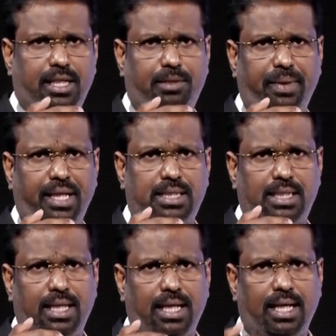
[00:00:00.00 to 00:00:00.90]
That
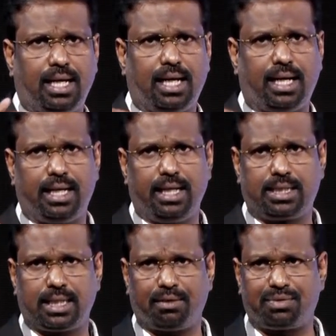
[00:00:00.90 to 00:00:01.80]
means
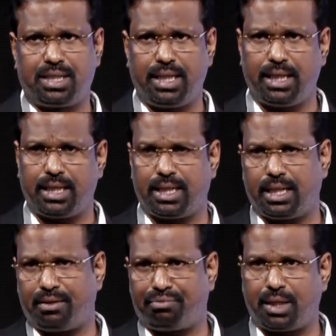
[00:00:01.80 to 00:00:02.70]
instead of seeing it in
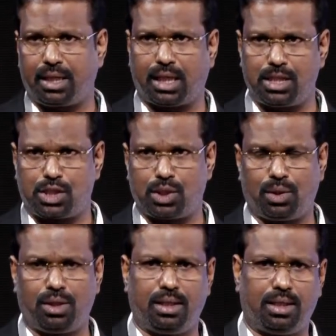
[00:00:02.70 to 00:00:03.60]
a different
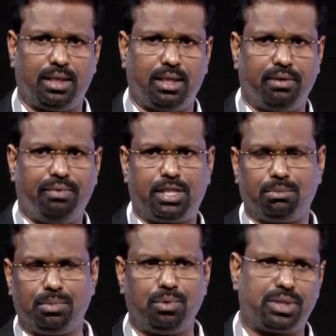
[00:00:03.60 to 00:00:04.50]
console which
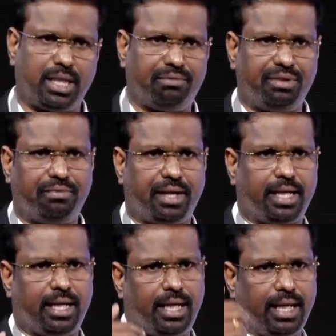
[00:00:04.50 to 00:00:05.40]
moves
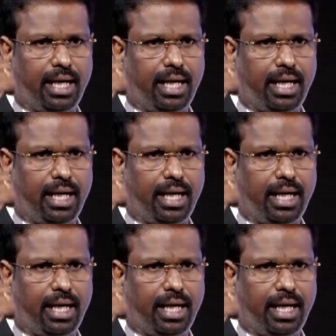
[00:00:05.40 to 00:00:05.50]
everywhere,